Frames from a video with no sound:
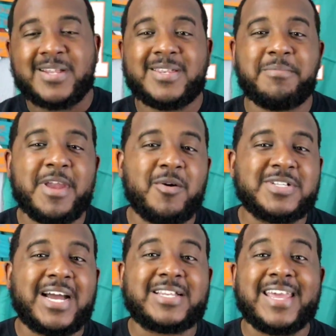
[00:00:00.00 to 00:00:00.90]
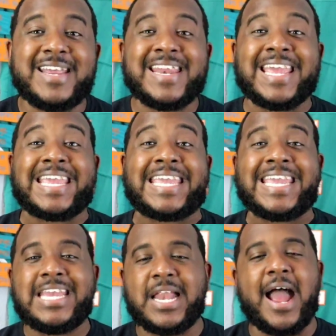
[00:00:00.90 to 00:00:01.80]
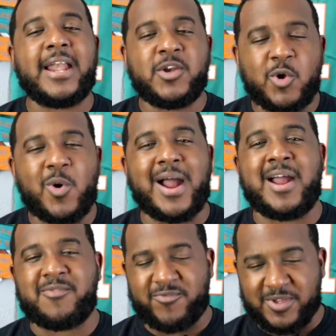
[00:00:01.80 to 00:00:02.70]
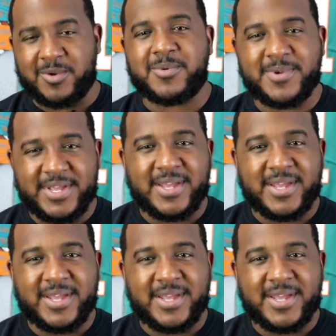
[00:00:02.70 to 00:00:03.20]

The man was out there in the heat. I know how I feel.